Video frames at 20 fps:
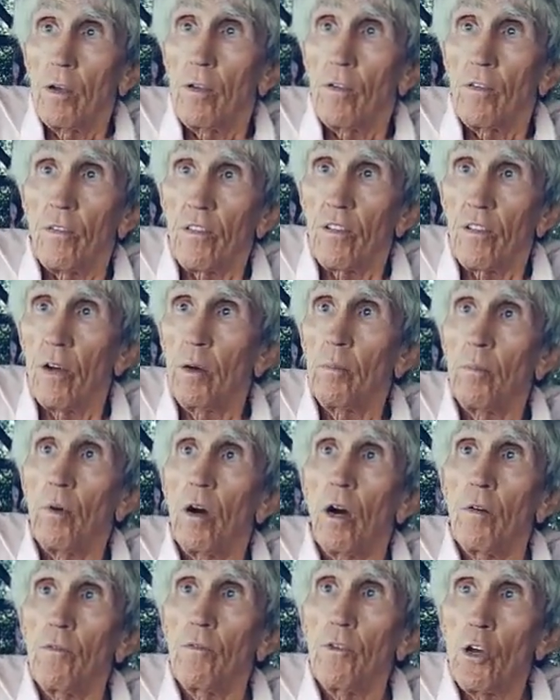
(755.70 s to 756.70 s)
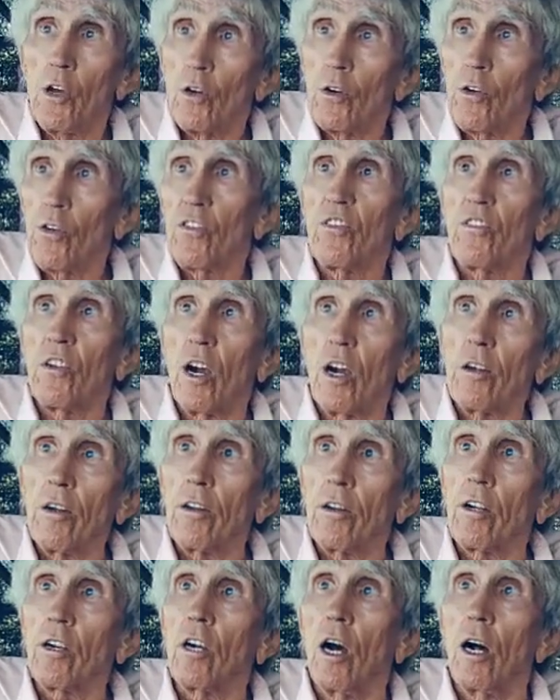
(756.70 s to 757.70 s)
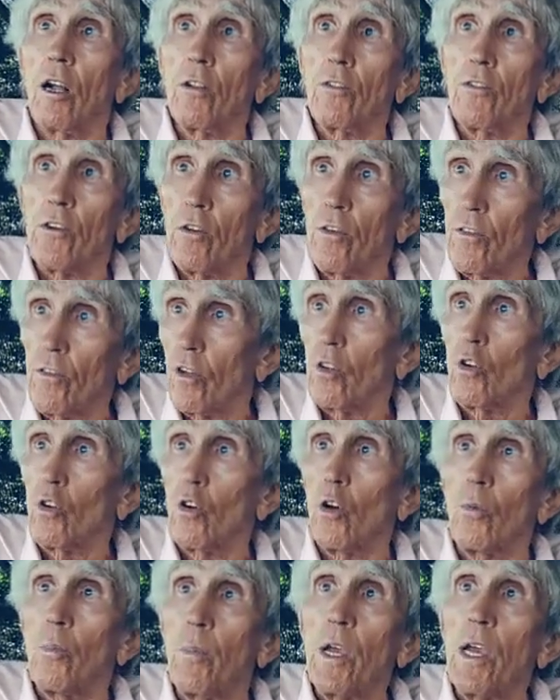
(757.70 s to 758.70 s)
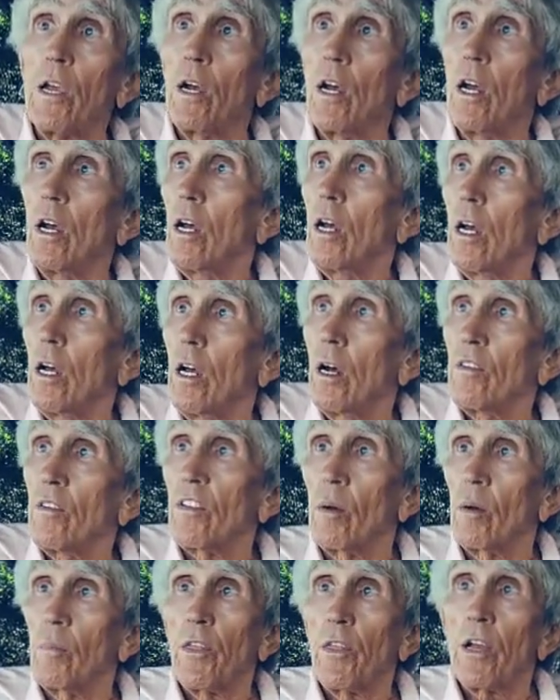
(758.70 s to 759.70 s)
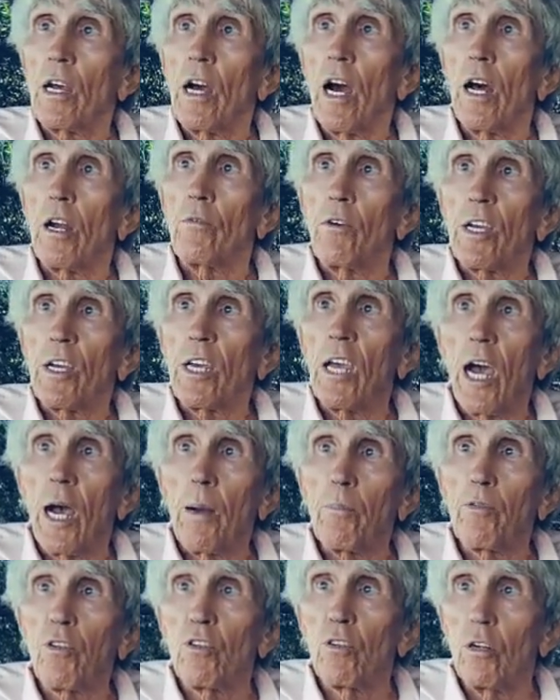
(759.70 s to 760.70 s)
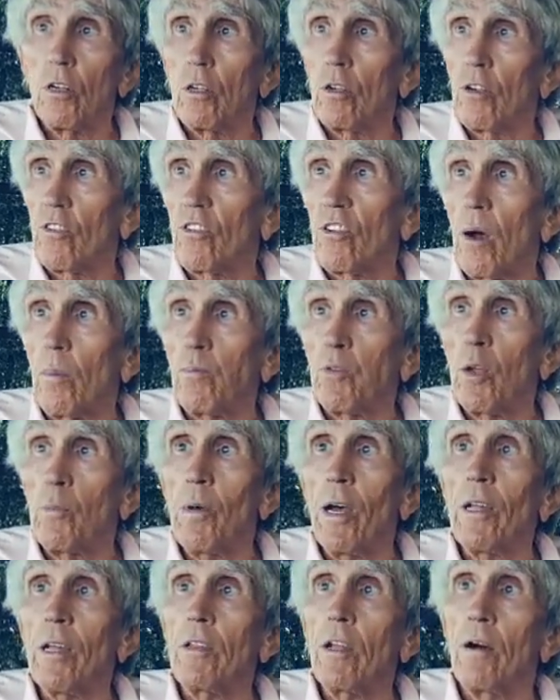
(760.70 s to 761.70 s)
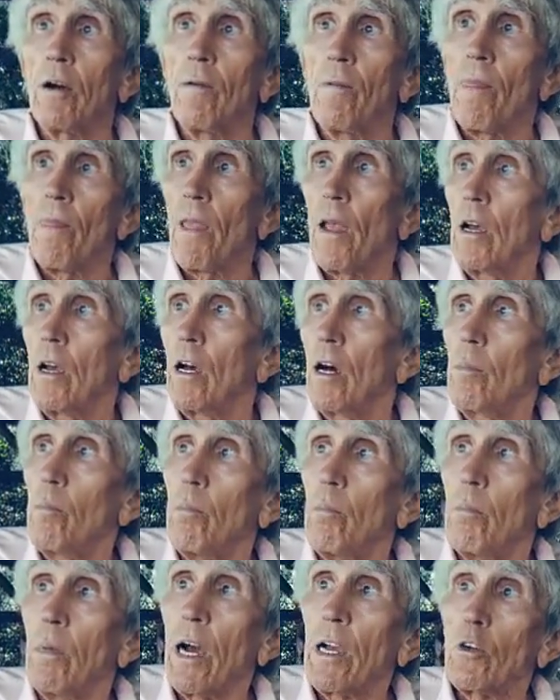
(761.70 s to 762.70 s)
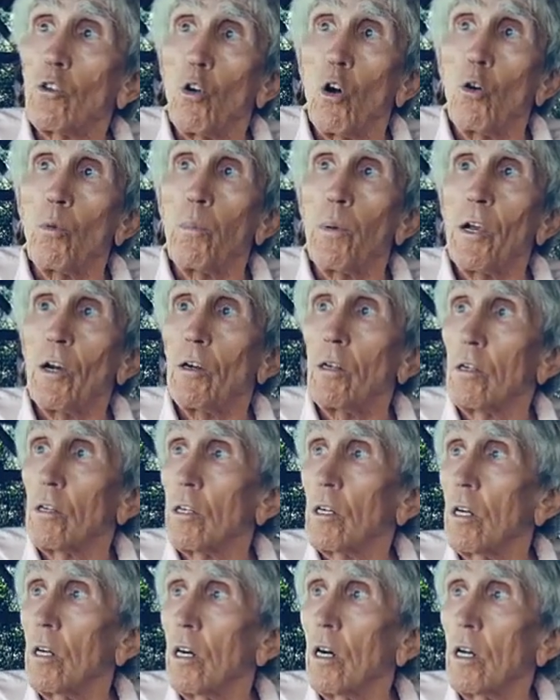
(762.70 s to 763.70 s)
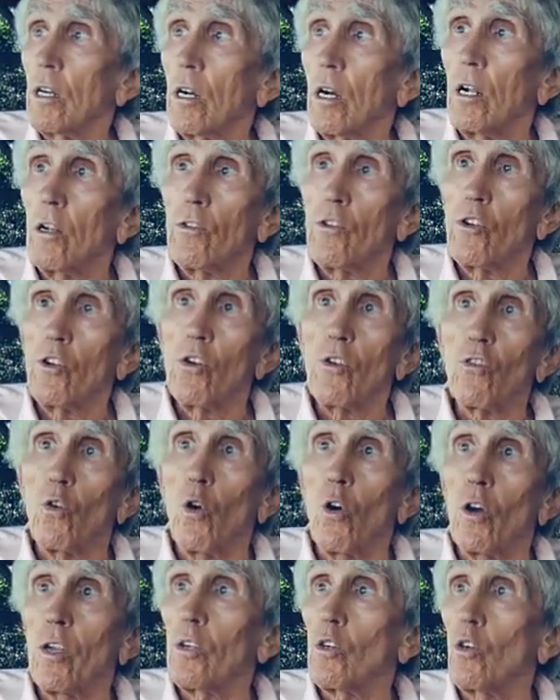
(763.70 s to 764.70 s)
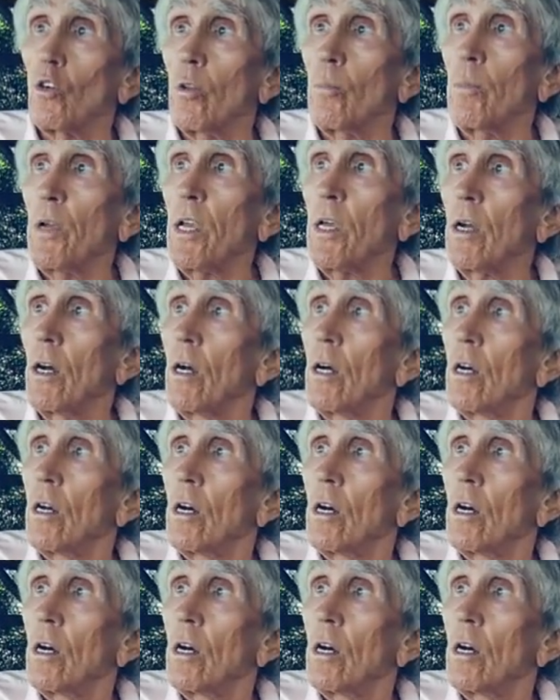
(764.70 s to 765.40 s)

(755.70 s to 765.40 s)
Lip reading: some of your starter cultures. It could be something out of a capsule supplement, microbial cultures, or it could be